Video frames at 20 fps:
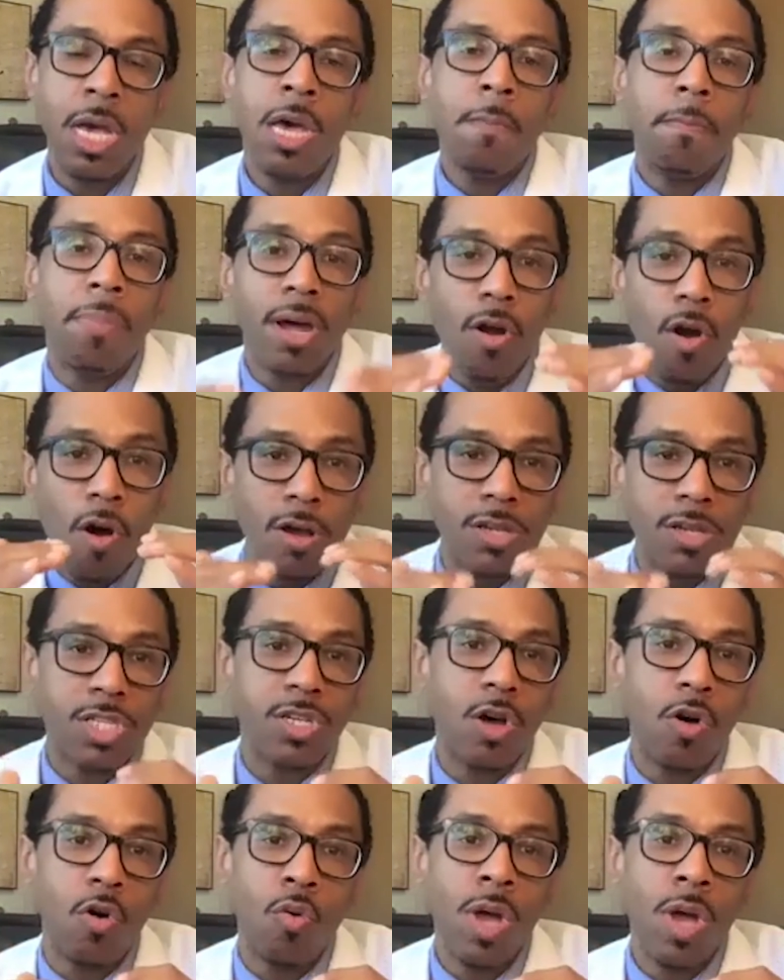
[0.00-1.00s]
but
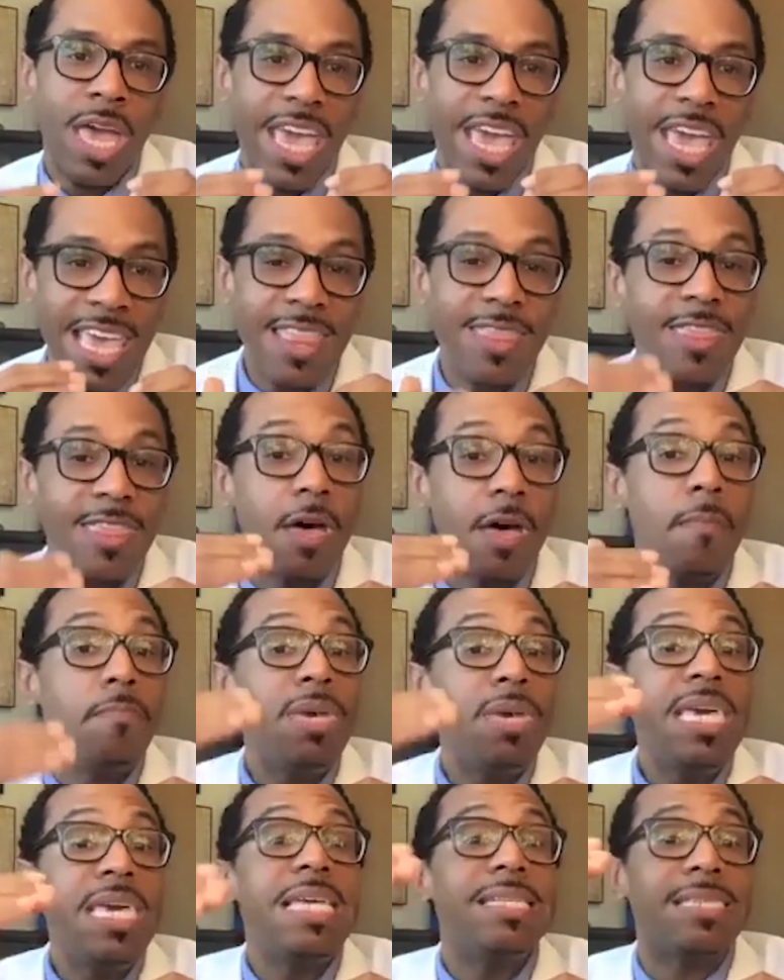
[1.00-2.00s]
also in the
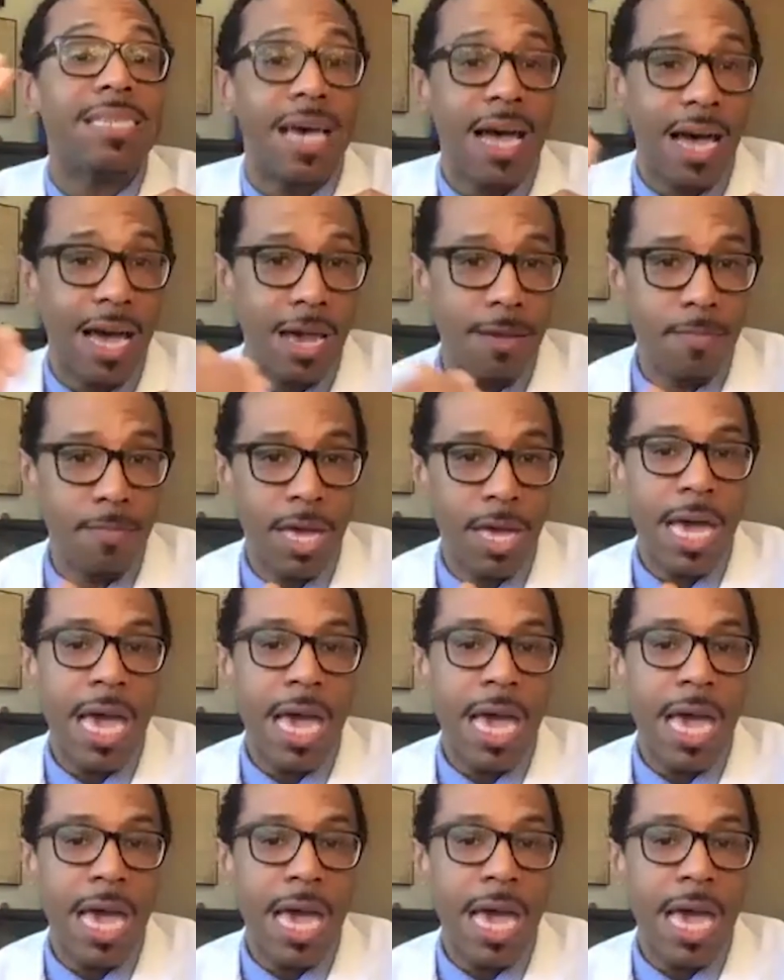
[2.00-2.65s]
meantime,